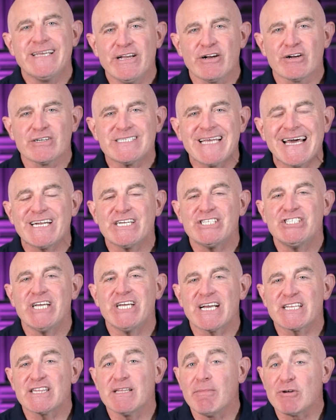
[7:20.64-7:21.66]
here's how to
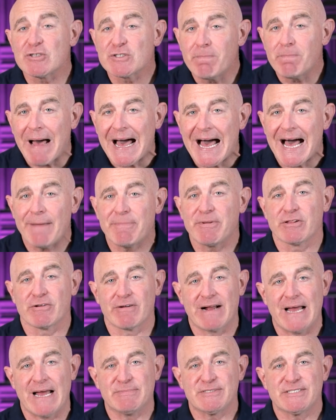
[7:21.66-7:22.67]
check the most
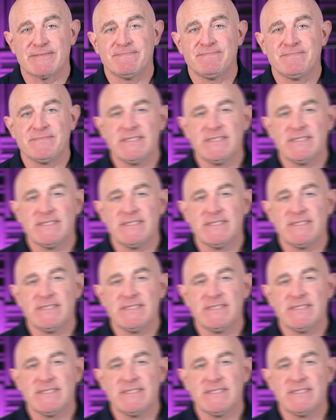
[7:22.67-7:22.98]
popular apps.